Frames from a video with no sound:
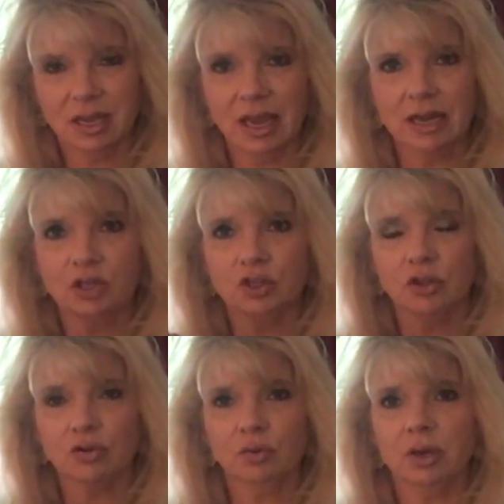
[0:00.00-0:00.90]
Add it to
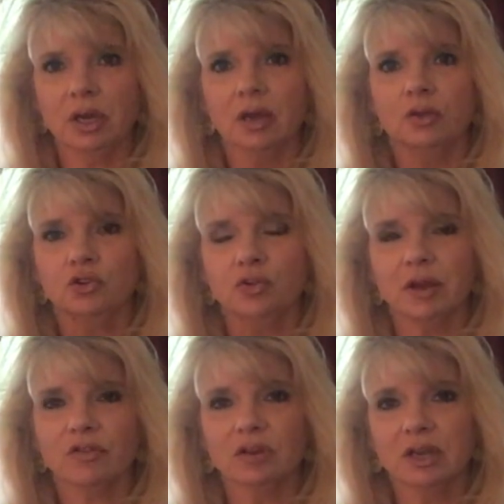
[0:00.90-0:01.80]
3.
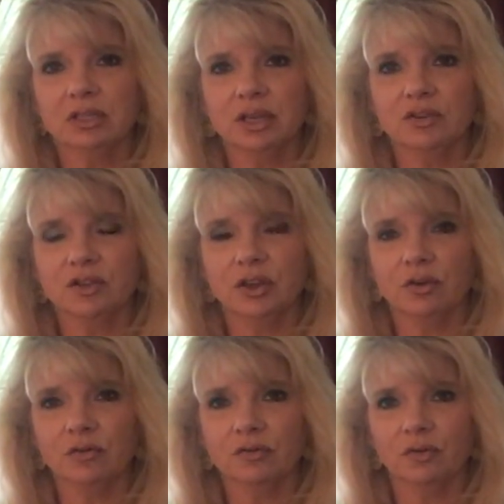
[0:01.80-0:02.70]
2019 is the
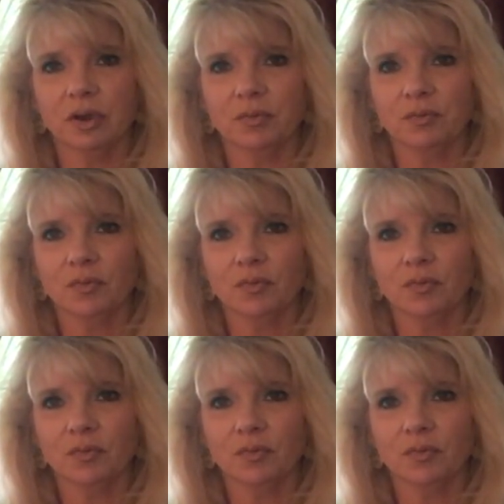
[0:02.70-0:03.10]
year of 3.